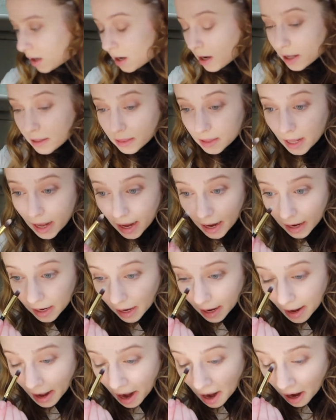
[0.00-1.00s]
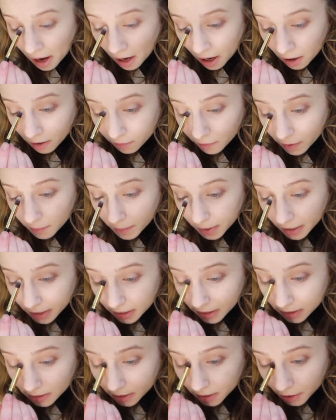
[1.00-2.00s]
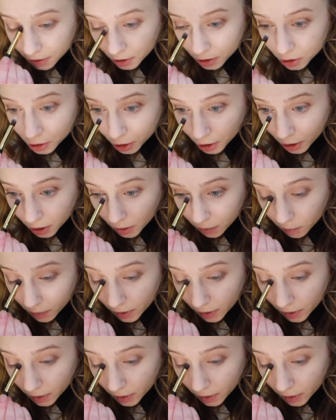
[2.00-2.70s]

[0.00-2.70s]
And then I have American literature,